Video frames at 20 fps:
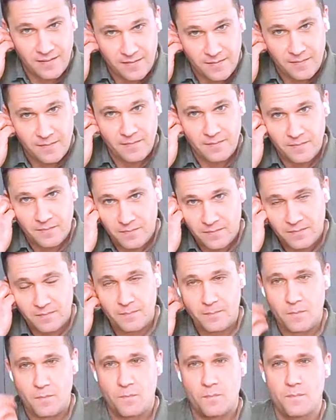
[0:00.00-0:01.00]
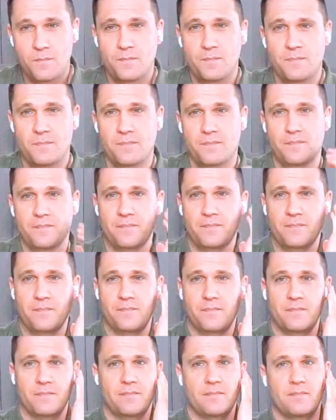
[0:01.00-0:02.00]

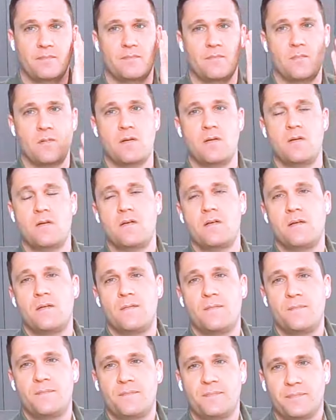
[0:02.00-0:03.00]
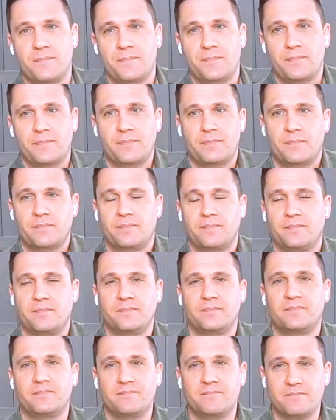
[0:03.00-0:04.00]

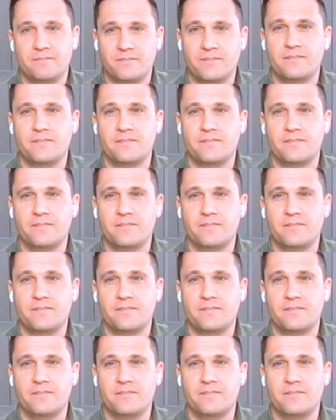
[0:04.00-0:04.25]
(silent)